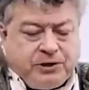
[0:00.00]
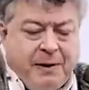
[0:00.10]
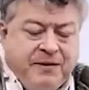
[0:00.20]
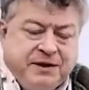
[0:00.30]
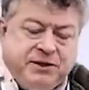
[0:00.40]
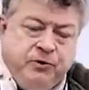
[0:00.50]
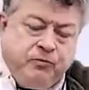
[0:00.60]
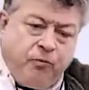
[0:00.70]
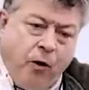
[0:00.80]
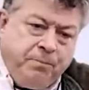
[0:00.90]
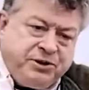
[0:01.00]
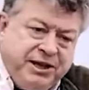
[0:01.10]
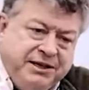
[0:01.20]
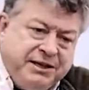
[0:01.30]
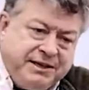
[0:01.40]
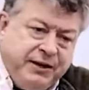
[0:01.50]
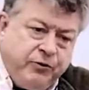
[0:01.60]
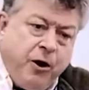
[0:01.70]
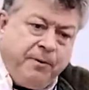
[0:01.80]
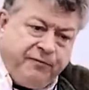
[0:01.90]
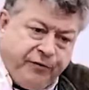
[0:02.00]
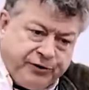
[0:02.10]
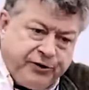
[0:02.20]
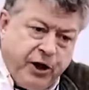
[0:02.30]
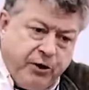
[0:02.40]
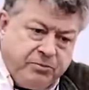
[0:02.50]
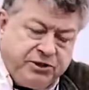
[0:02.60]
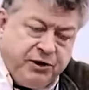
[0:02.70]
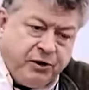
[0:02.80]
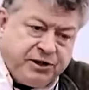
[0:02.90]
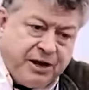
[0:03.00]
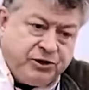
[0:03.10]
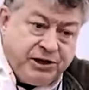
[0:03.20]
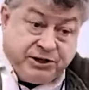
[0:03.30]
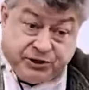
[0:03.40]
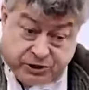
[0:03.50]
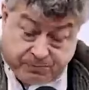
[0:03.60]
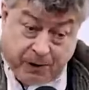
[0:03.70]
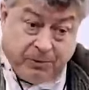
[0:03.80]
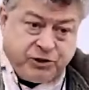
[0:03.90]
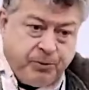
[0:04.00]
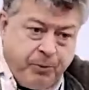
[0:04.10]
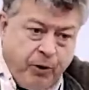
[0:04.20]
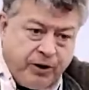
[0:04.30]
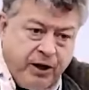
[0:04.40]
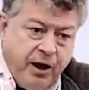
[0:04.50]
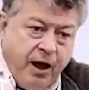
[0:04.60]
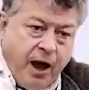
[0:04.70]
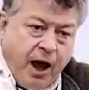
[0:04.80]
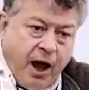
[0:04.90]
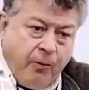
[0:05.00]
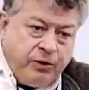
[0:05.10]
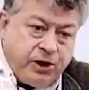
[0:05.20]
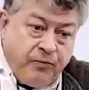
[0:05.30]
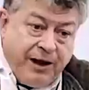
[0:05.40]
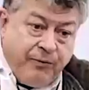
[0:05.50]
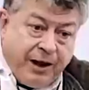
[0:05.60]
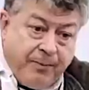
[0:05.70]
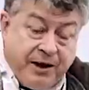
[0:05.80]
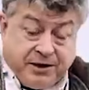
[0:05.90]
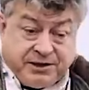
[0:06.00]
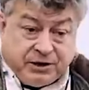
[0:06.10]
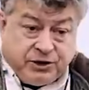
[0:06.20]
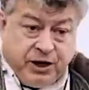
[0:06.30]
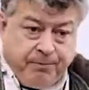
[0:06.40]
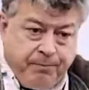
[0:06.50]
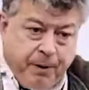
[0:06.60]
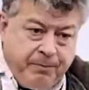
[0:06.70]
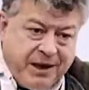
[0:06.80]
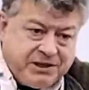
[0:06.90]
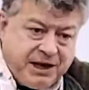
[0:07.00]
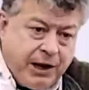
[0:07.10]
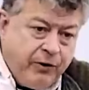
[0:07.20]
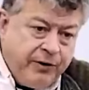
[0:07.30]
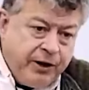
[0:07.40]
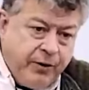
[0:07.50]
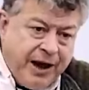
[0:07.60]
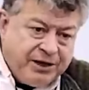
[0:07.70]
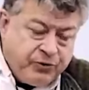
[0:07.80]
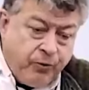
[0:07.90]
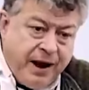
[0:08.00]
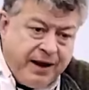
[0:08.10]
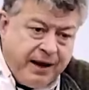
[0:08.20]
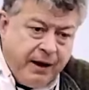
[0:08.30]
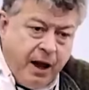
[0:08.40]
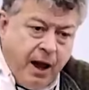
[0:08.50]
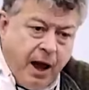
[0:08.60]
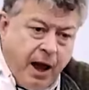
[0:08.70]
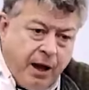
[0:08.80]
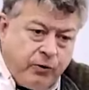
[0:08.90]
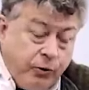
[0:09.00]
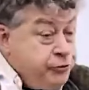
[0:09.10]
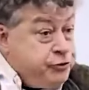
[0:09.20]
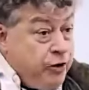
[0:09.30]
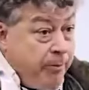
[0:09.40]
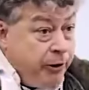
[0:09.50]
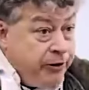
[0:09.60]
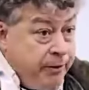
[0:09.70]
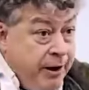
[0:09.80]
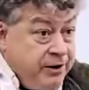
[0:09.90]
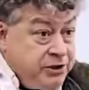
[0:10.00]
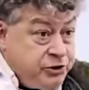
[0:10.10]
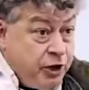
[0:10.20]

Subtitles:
to explain this. So Rob's thesis, he grew up in foster homes in Los Angeles. He's just published a book, which I really recommend. It's actually a bestseller in the US already, called Troubled, about his